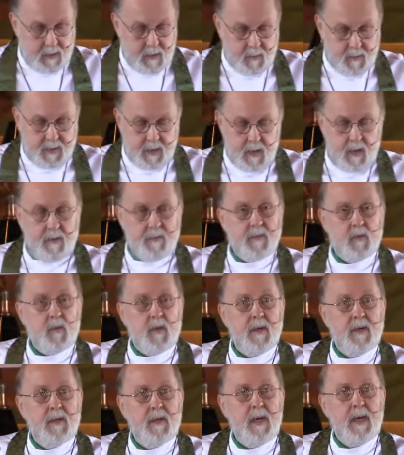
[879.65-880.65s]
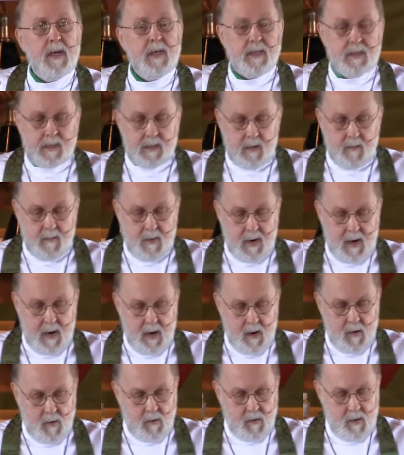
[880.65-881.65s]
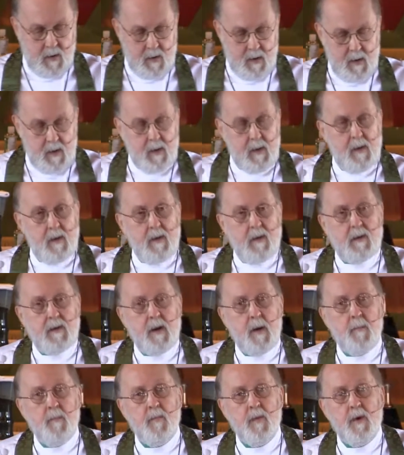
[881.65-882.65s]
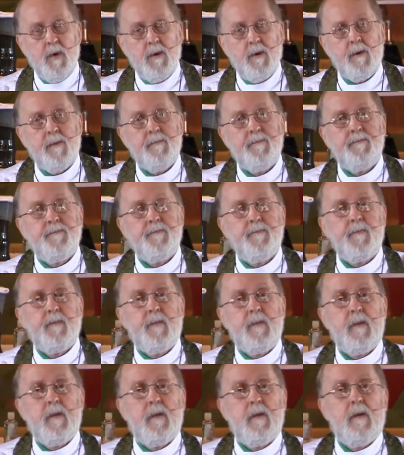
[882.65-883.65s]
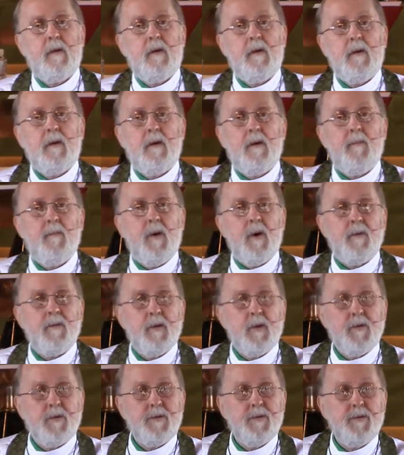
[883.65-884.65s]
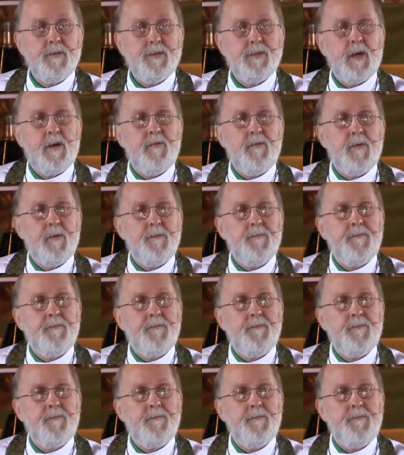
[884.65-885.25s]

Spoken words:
themselves one day somehow numbered among those who suffer.